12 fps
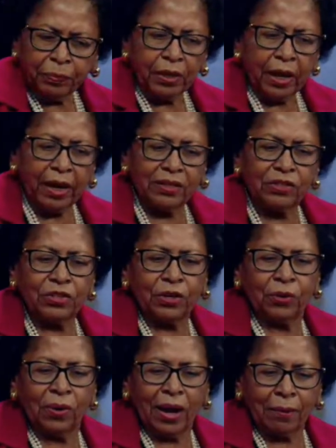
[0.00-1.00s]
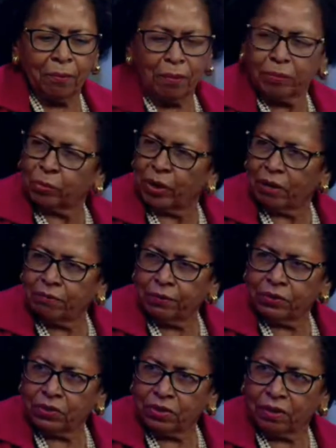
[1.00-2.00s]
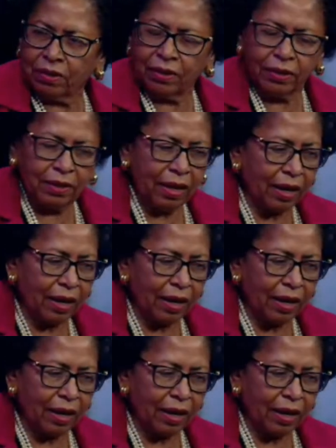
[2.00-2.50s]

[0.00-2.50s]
And so I remember when I first started,